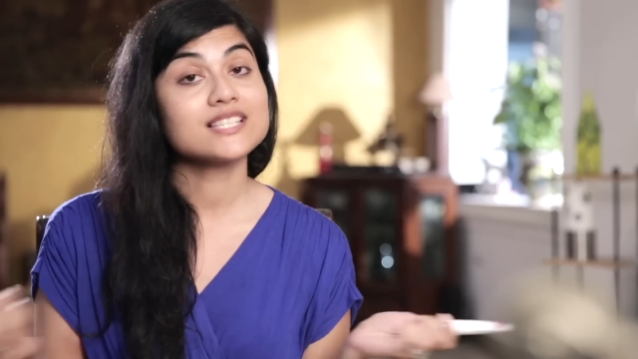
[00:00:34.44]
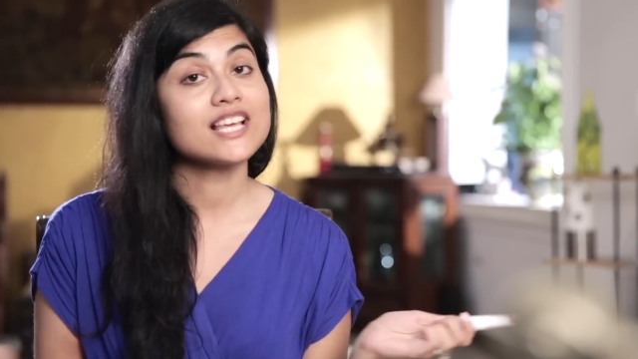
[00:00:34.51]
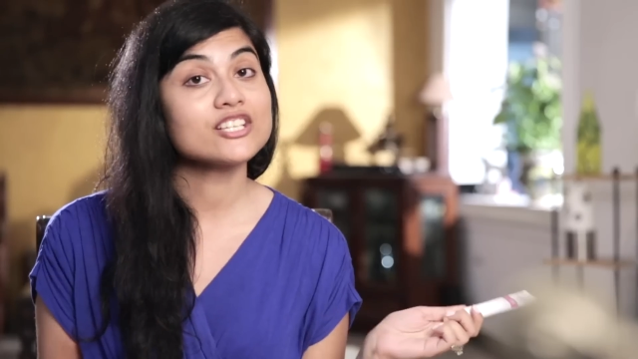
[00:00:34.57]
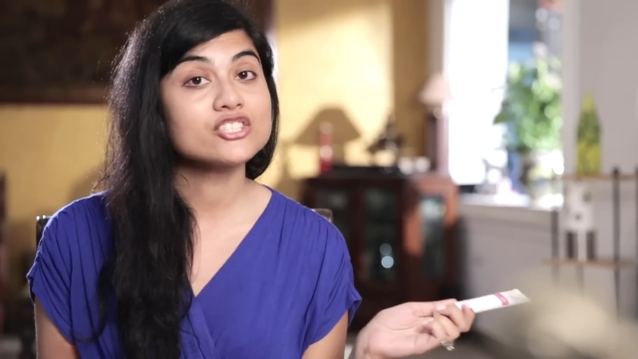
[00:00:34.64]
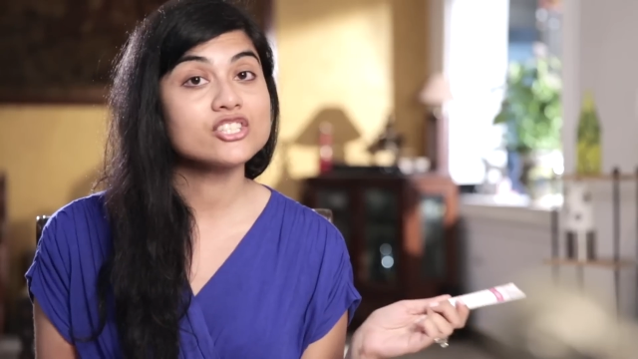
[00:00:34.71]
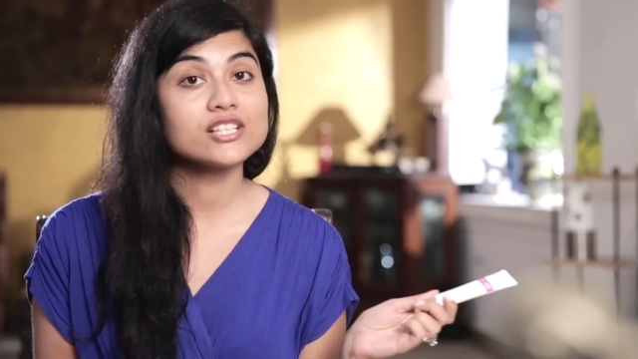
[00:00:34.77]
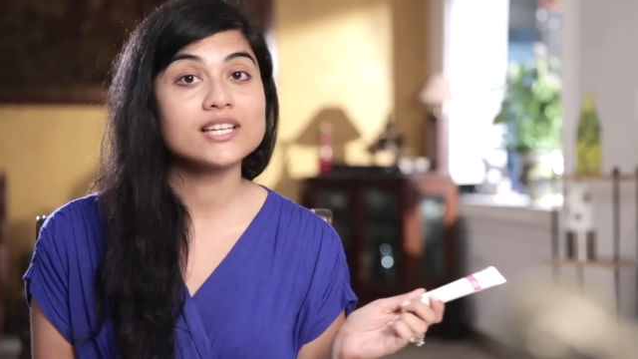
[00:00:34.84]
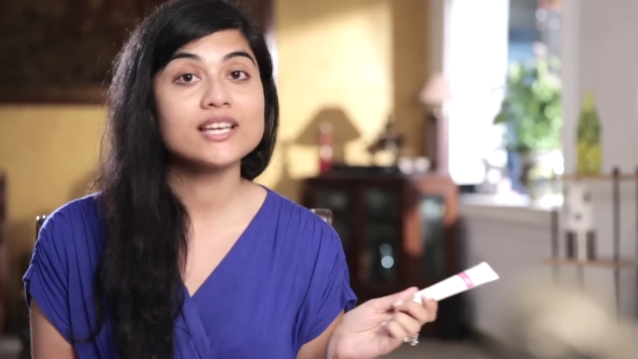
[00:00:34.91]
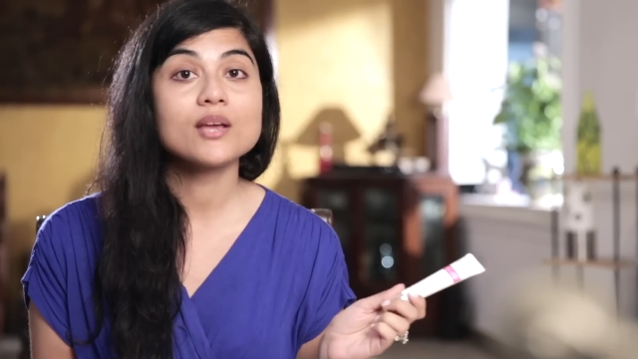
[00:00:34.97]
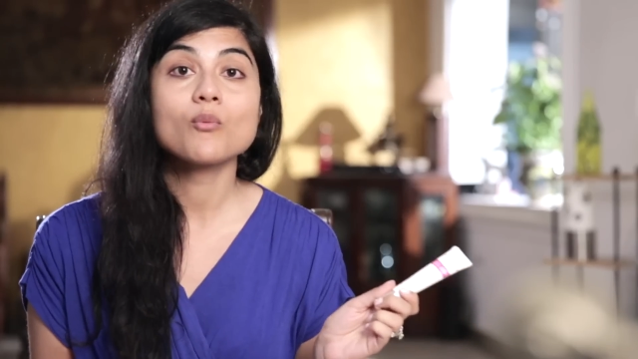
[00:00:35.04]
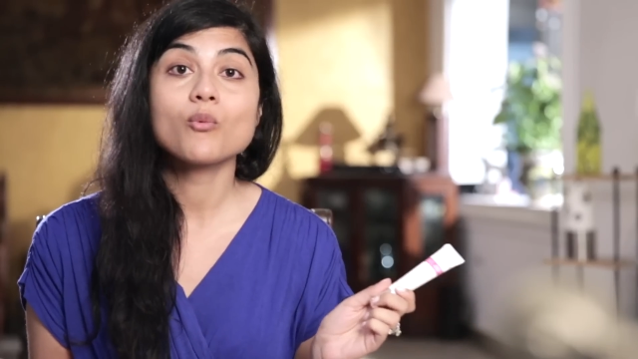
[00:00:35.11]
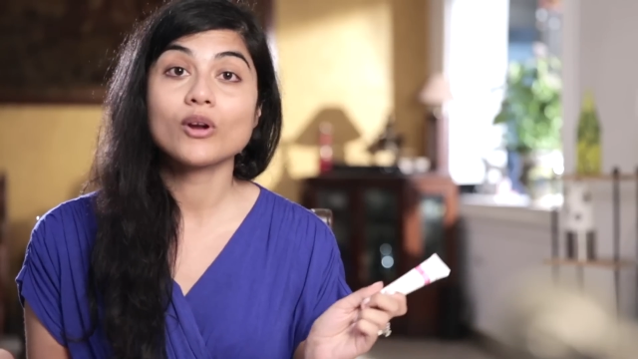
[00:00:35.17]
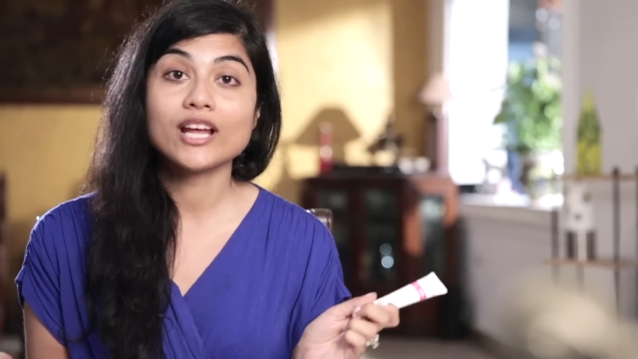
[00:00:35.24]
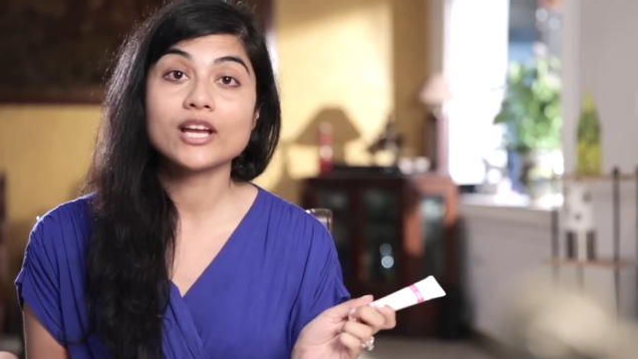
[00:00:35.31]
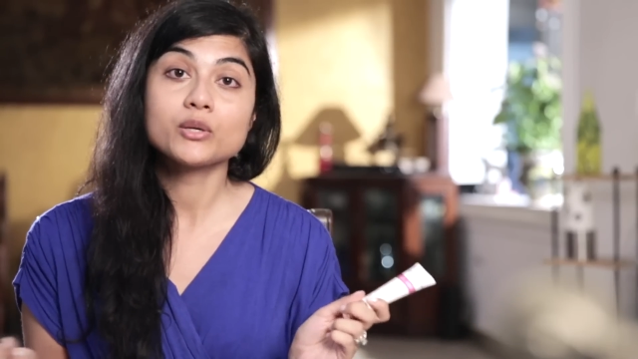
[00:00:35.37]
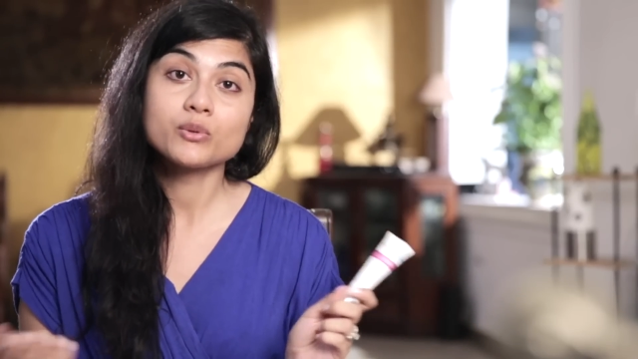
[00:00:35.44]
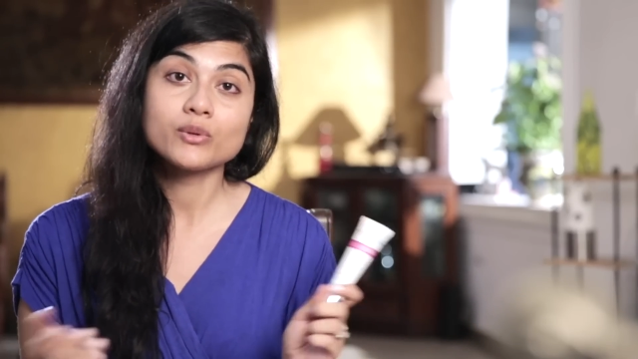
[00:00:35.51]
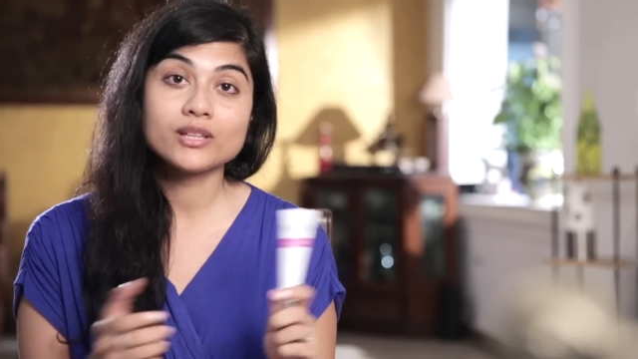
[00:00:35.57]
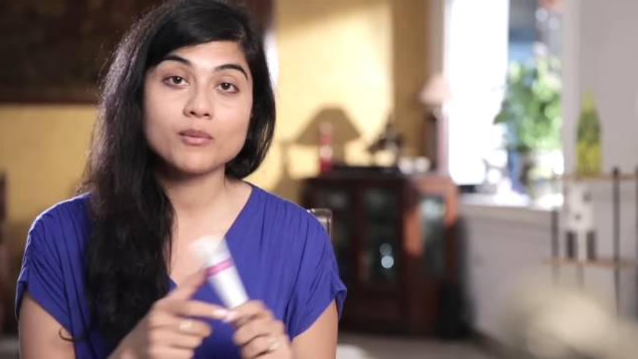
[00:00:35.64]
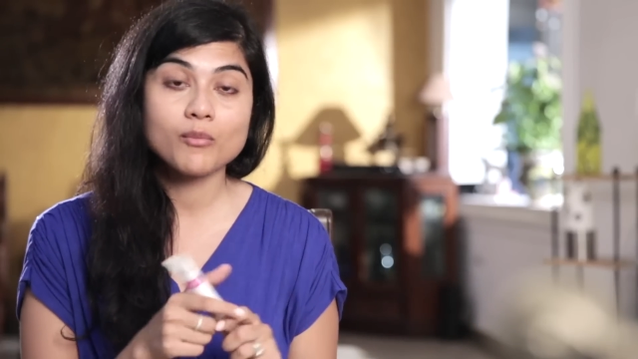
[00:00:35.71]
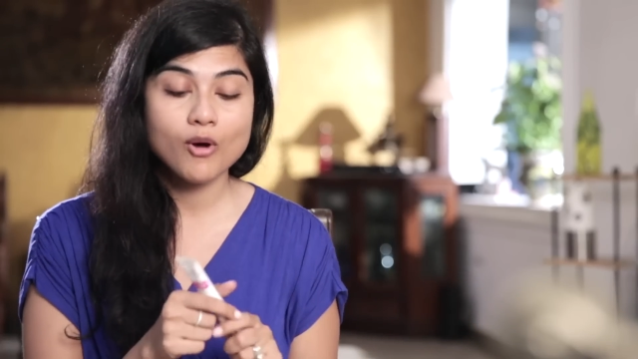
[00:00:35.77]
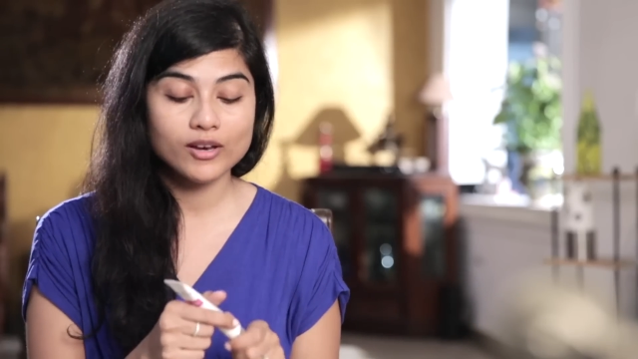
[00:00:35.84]
essentially, what I
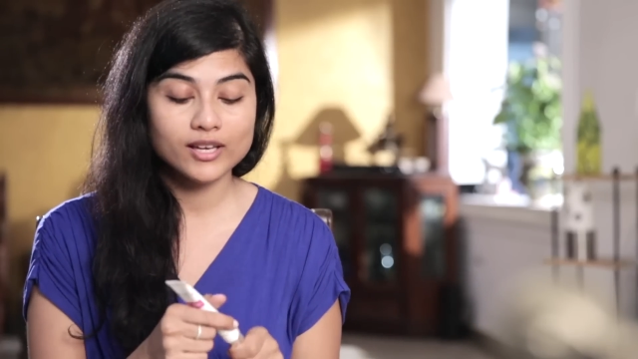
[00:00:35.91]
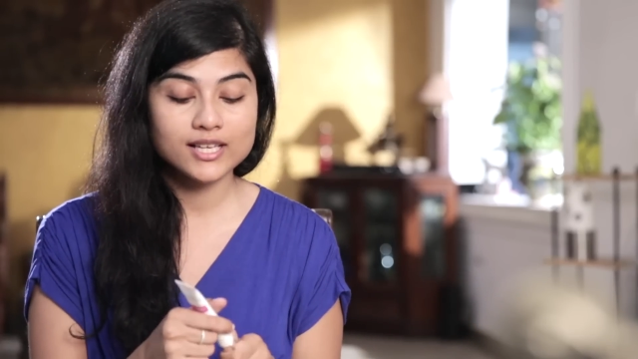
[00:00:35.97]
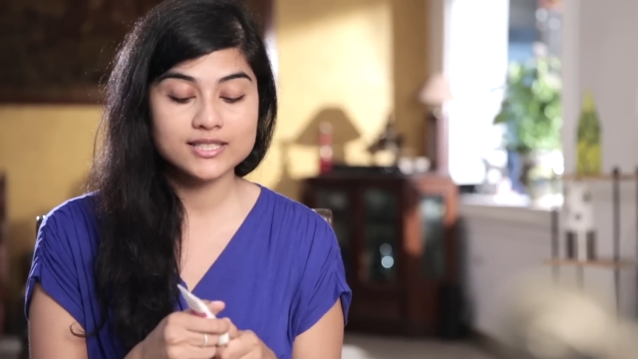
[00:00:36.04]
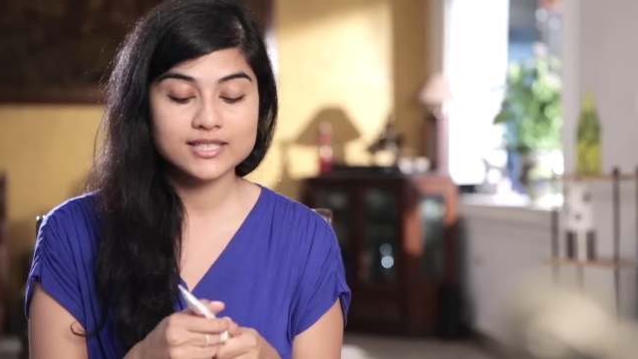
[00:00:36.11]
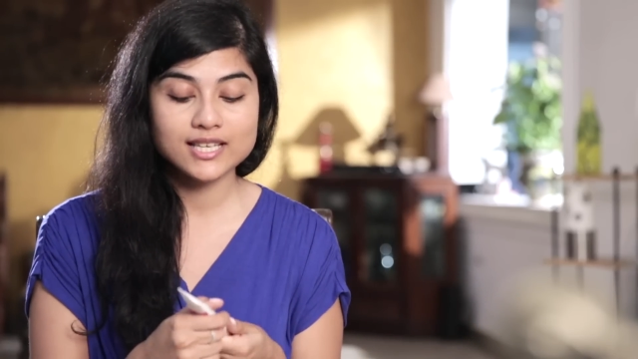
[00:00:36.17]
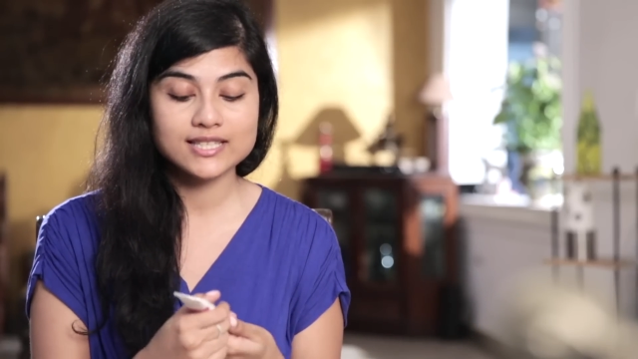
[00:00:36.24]
do in the mornings